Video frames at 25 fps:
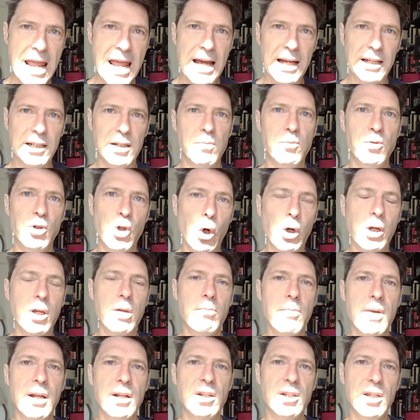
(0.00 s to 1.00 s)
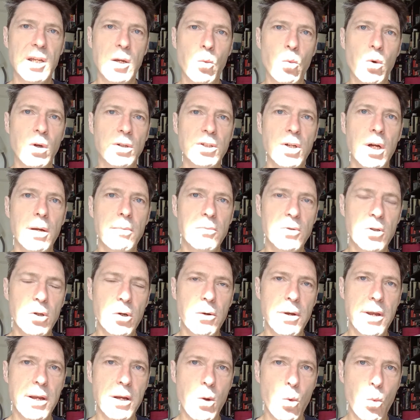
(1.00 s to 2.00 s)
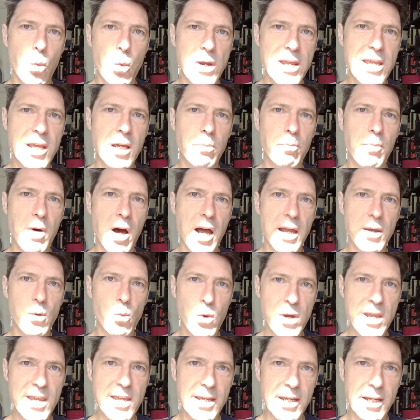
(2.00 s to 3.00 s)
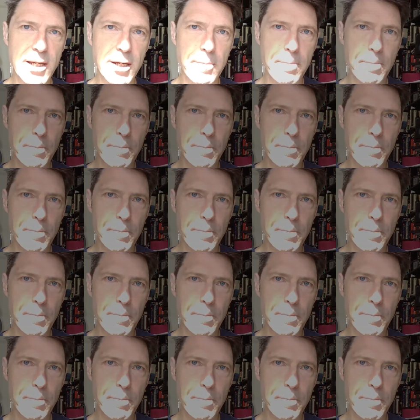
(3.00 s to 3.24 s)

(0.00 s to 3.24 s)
and I'm documenting what I'm doing week by week.